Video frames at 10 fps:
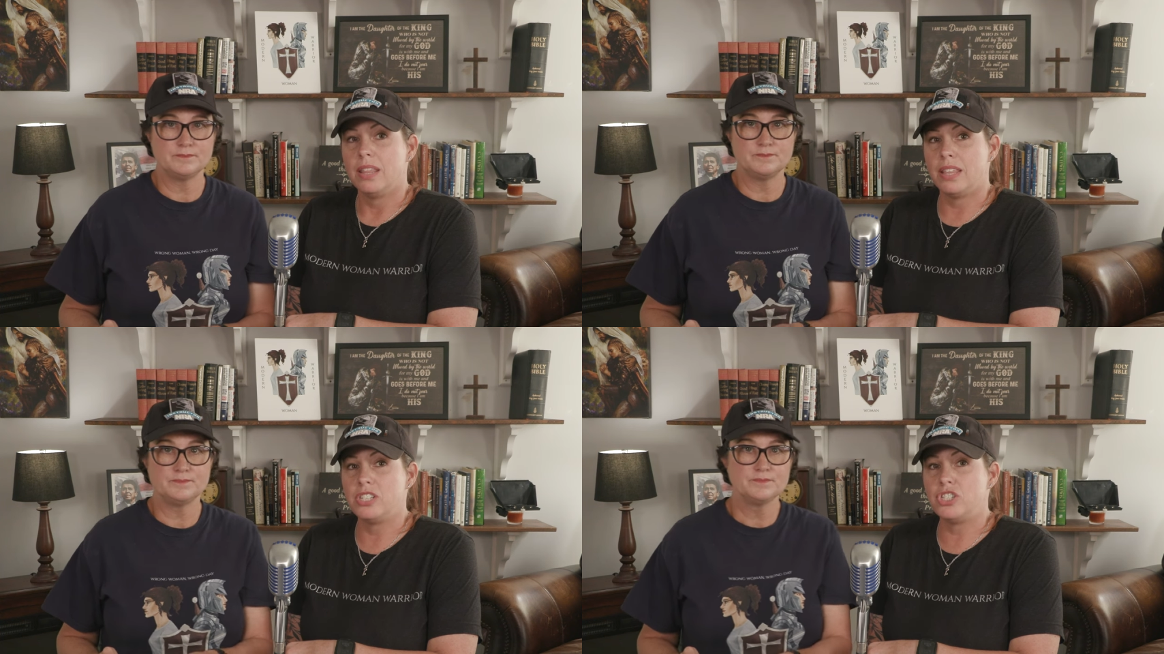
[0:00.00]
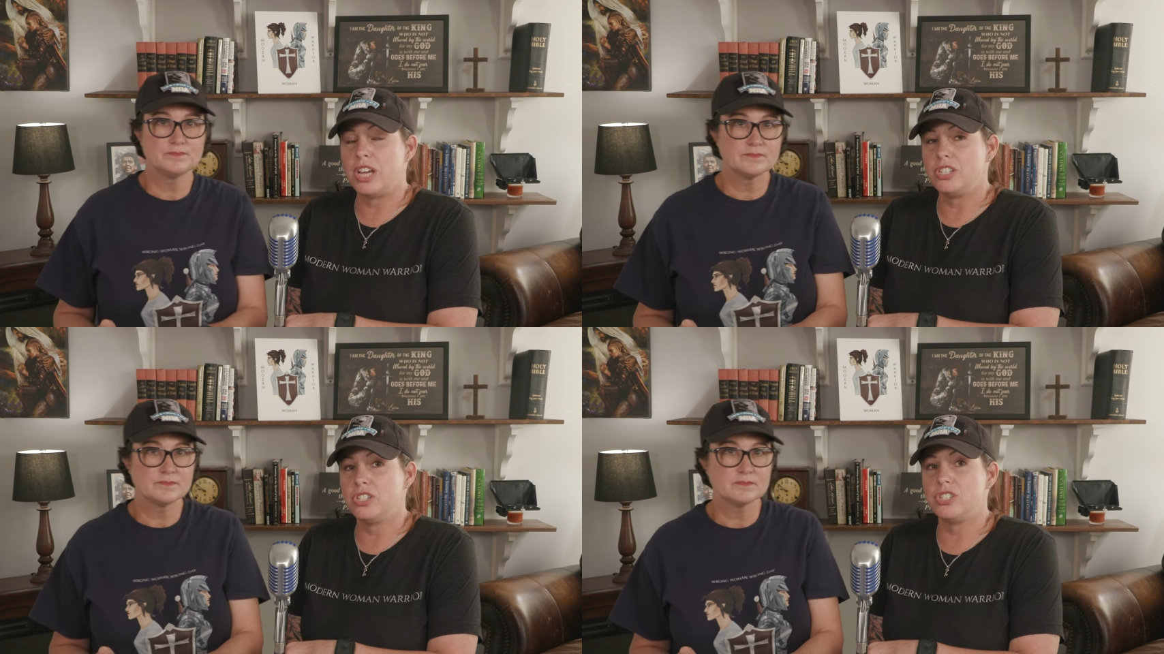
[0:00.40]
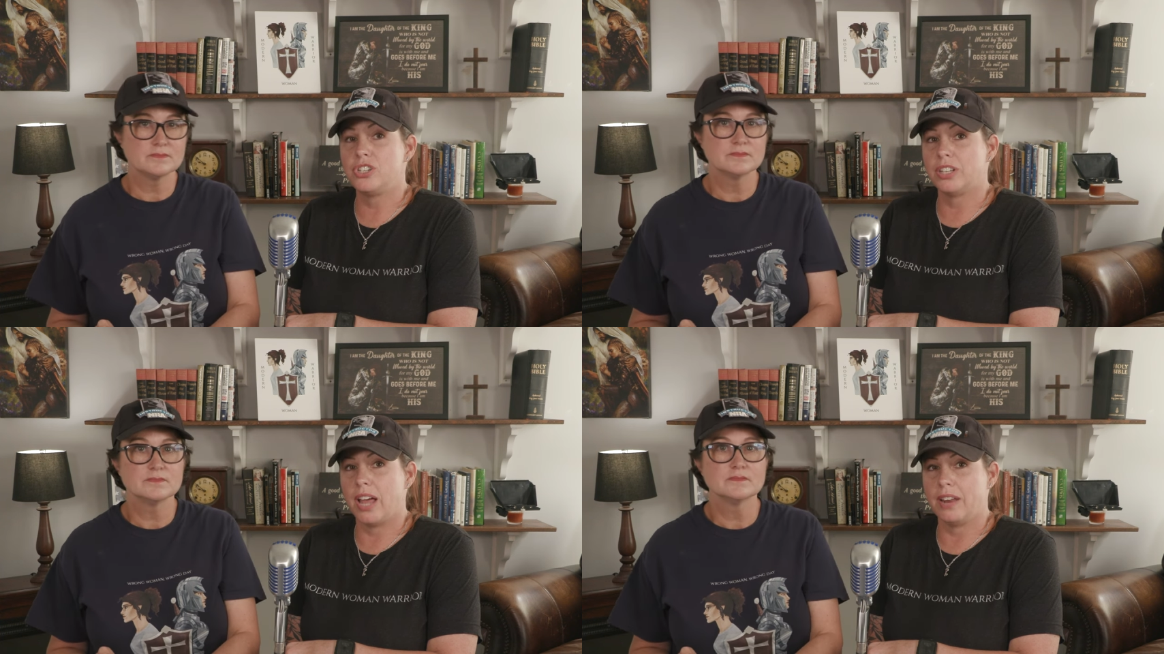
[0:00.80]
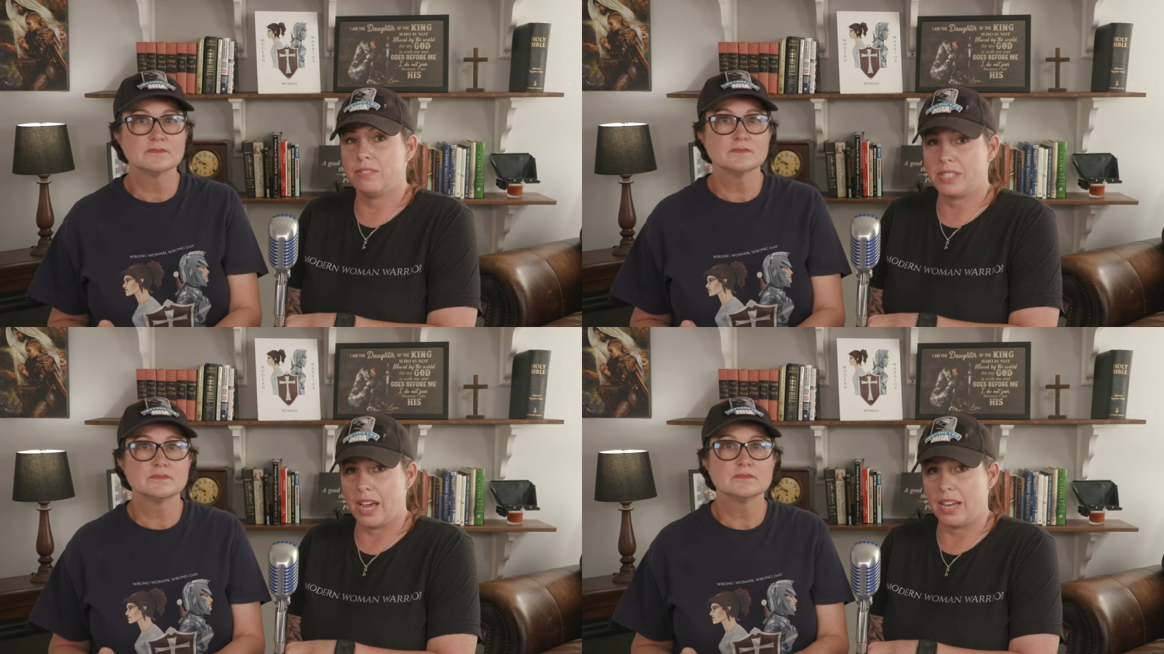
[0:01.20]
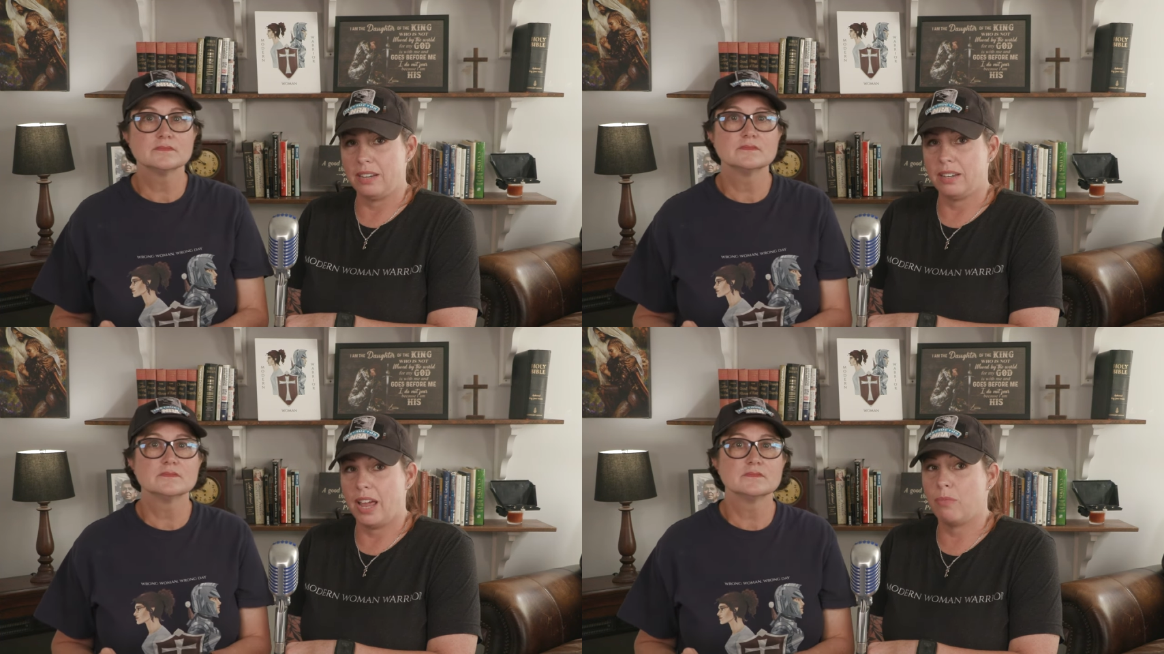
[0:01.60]
Speaker 1: This changes your line of sight
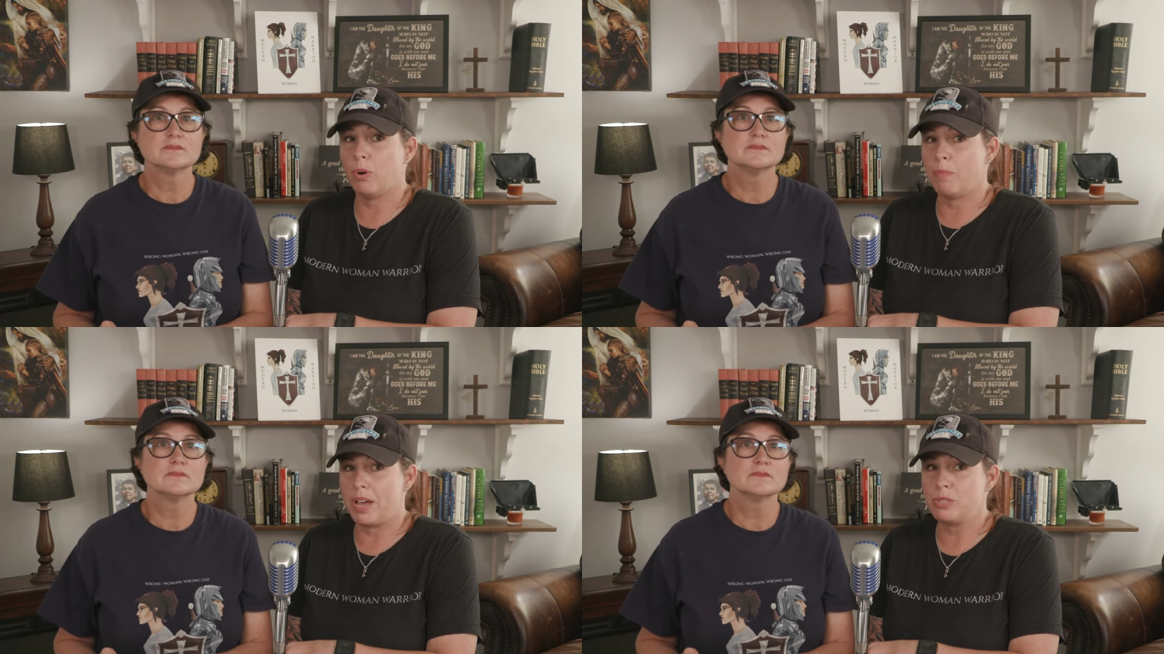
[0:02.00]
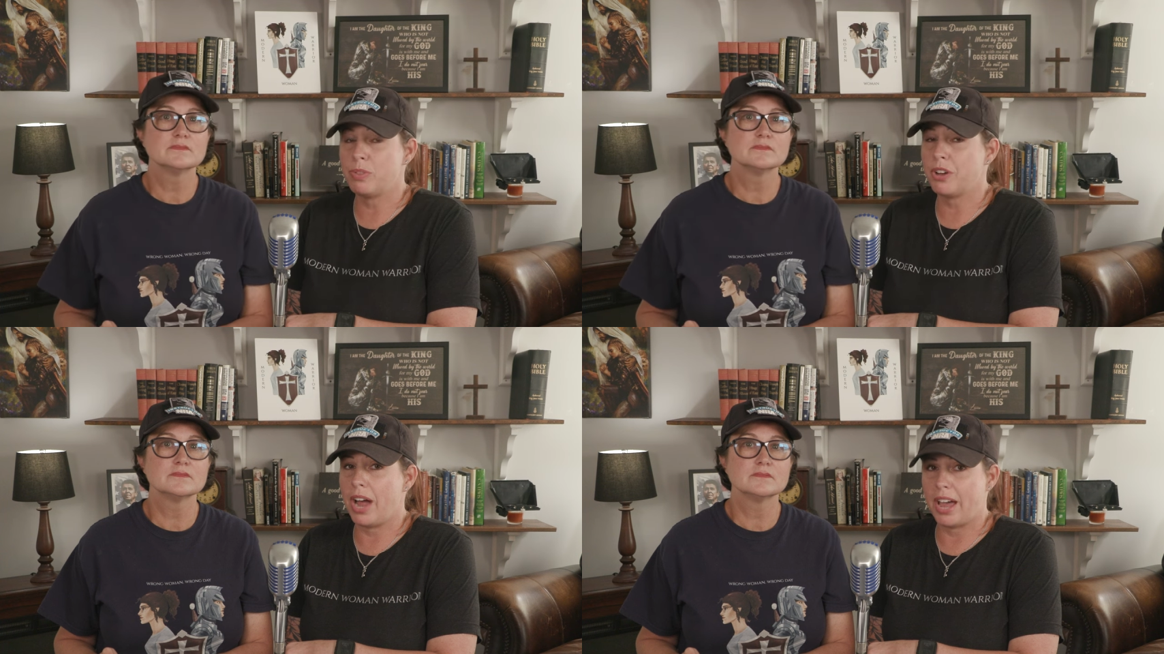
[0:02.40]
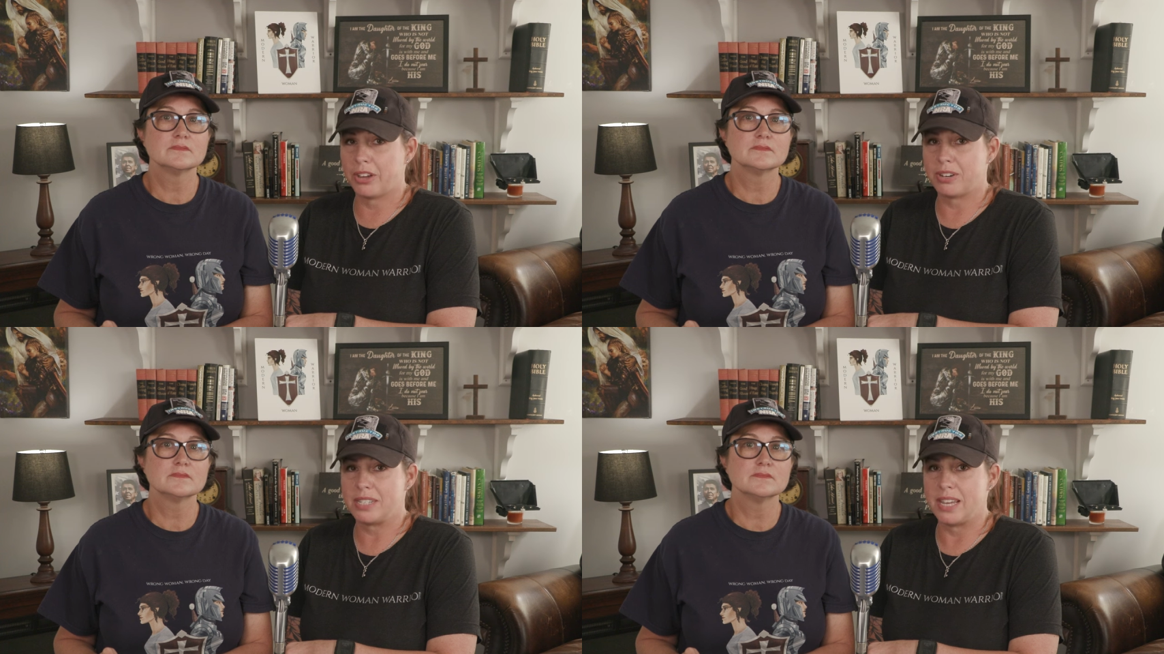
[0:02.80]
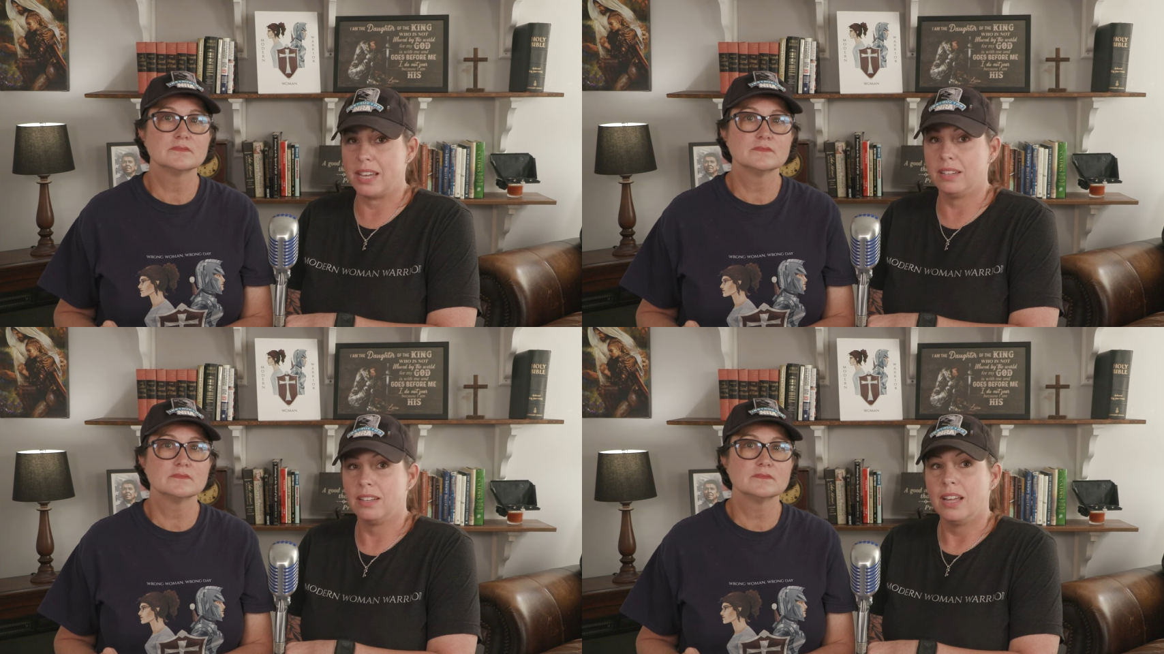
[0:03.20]
and will mess with your accuracy.